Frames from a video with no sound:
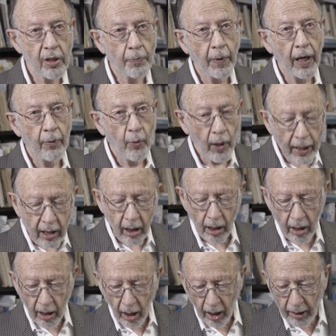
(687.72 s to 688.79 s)
by
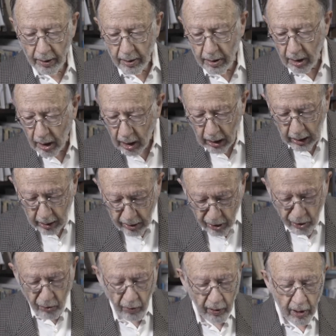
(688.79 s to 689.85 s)
recognizing
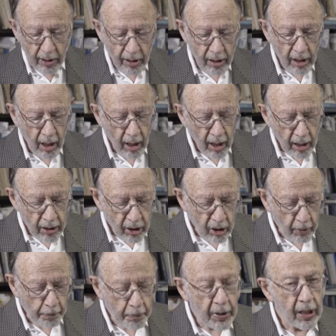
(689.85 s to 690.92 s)
history's
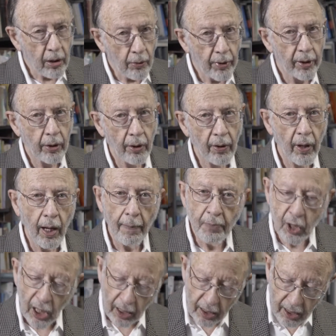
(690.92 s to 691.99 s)
superior
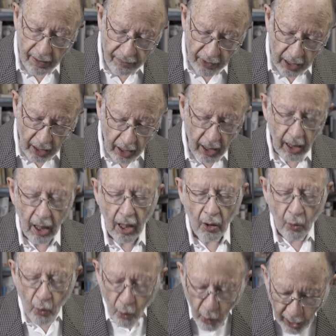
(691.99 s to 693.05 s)
objectivity
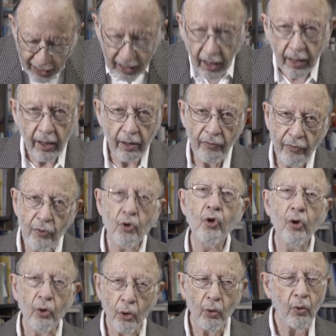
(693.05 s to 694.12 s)
relative
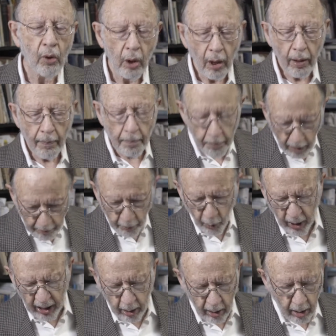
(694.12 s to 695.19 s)
to memory and